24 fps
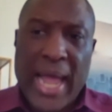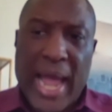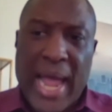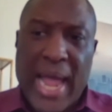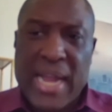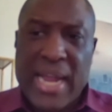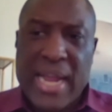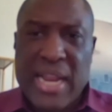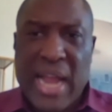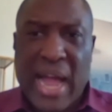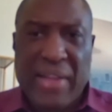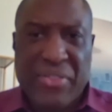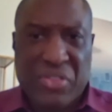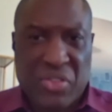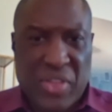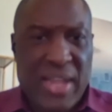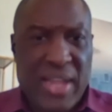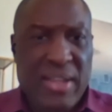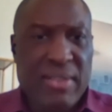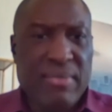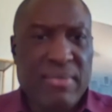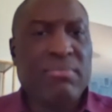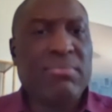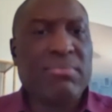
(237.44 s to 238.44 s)
And I
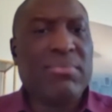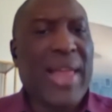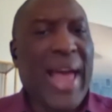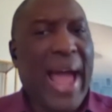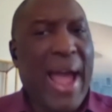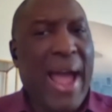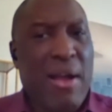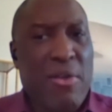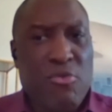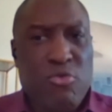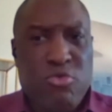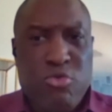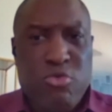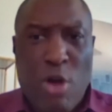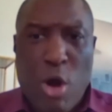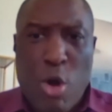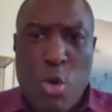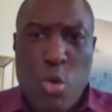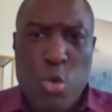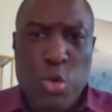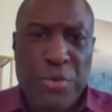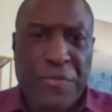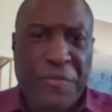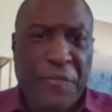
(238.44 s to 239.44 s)
think that
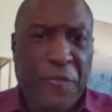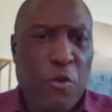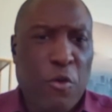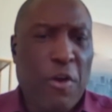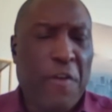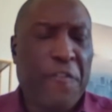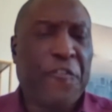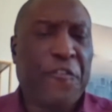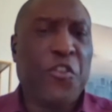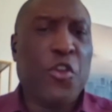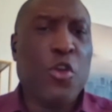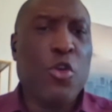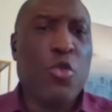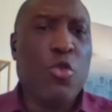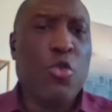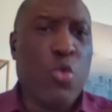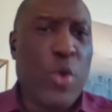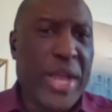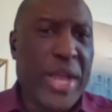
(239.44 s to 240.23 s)
rolled for a few